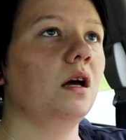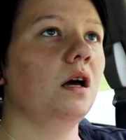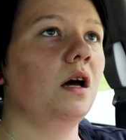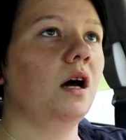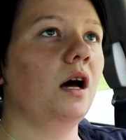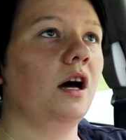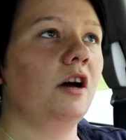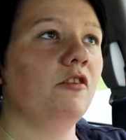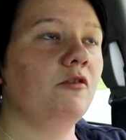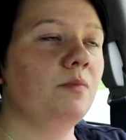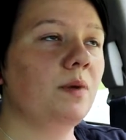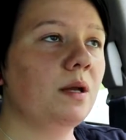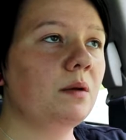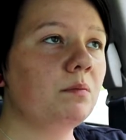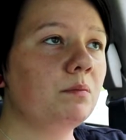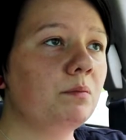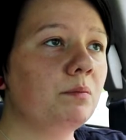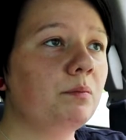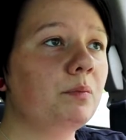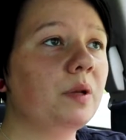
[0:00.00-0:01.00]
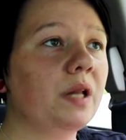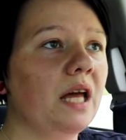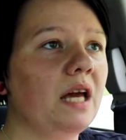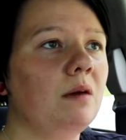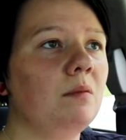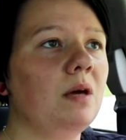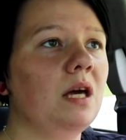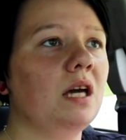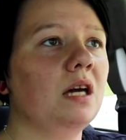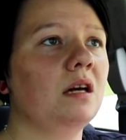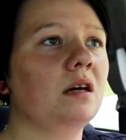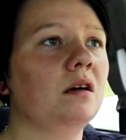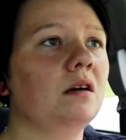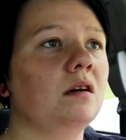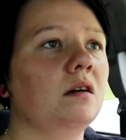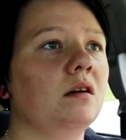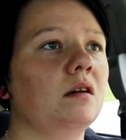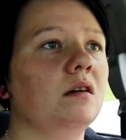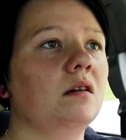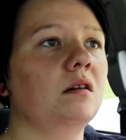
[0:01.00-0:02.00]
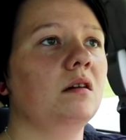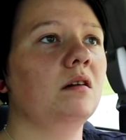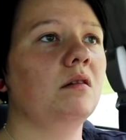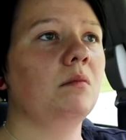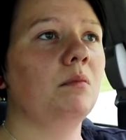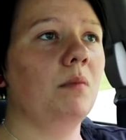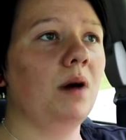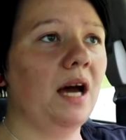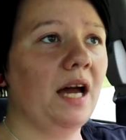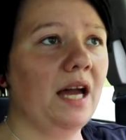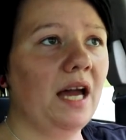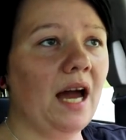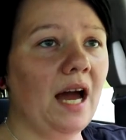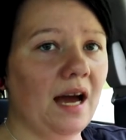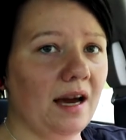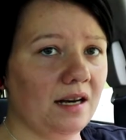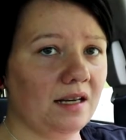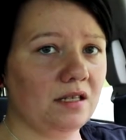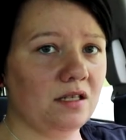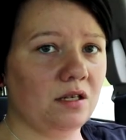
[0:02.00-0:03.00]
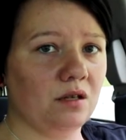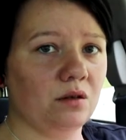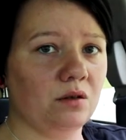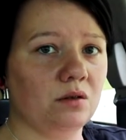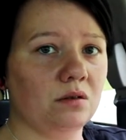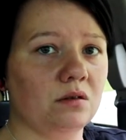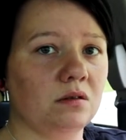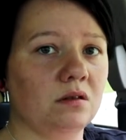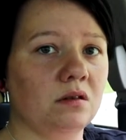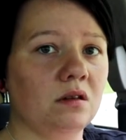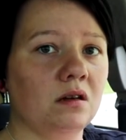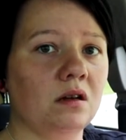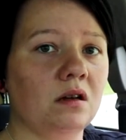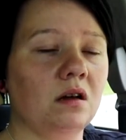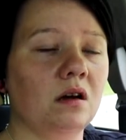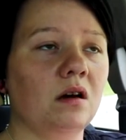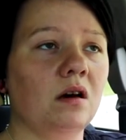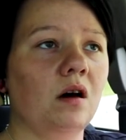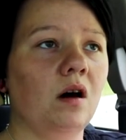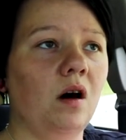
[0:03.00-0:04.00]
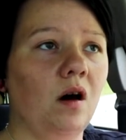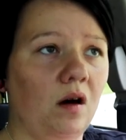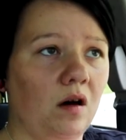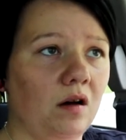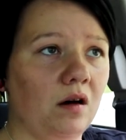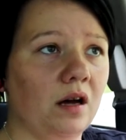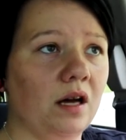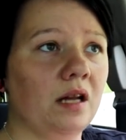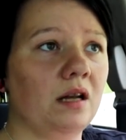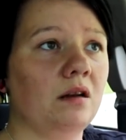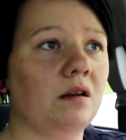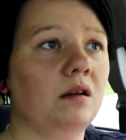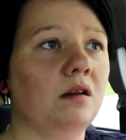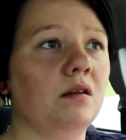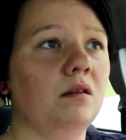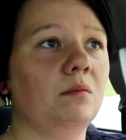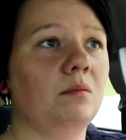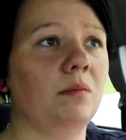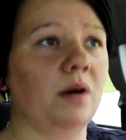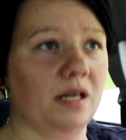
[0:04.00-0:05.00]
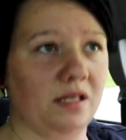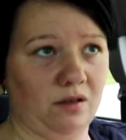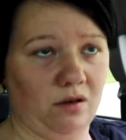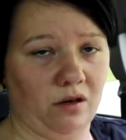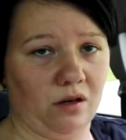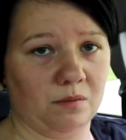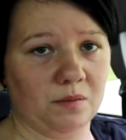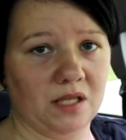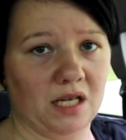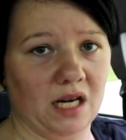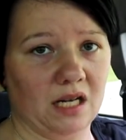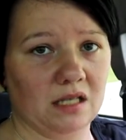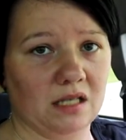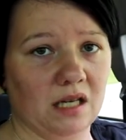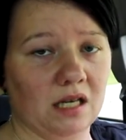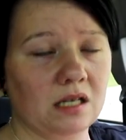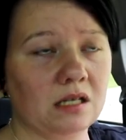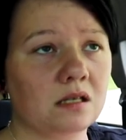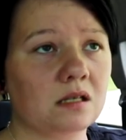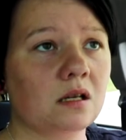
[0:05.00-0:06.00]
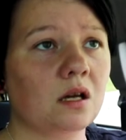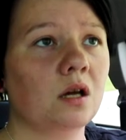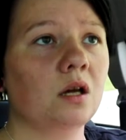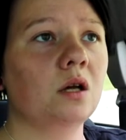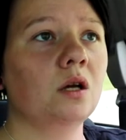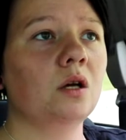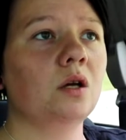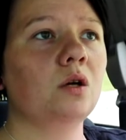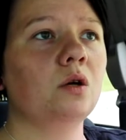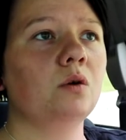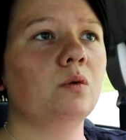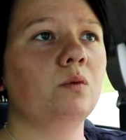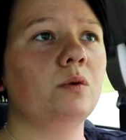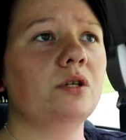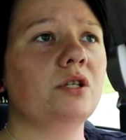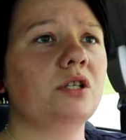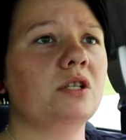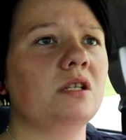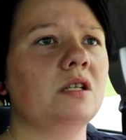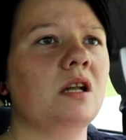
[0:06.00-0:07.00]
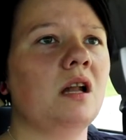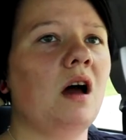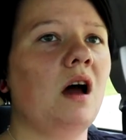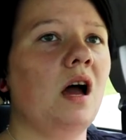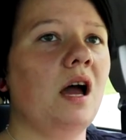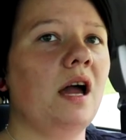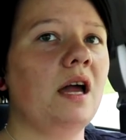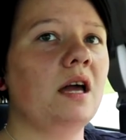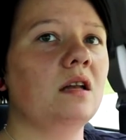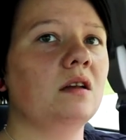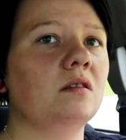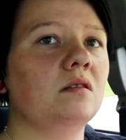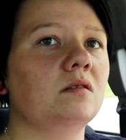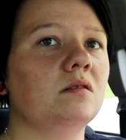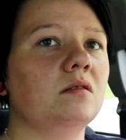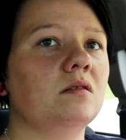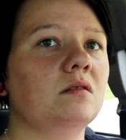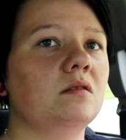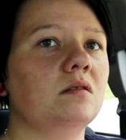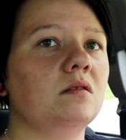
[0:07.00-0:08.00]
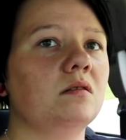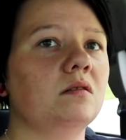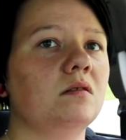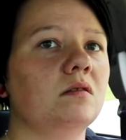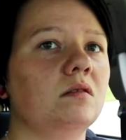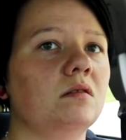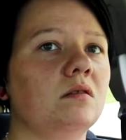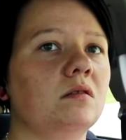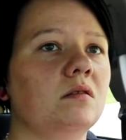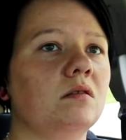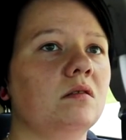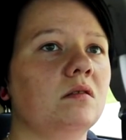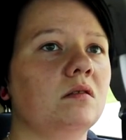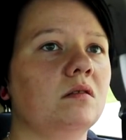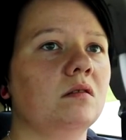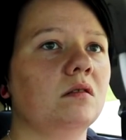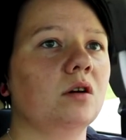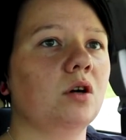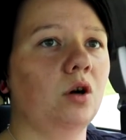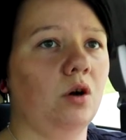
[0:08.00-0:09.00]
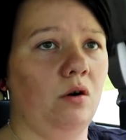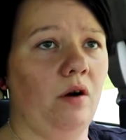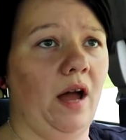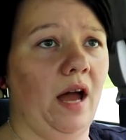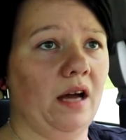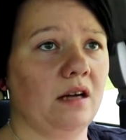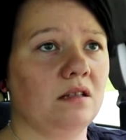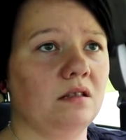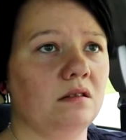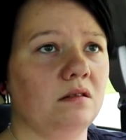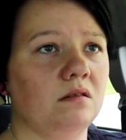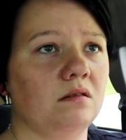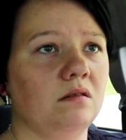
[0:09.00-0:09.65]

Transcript: I've been blaming my attitude on my circumstances, which is not correct.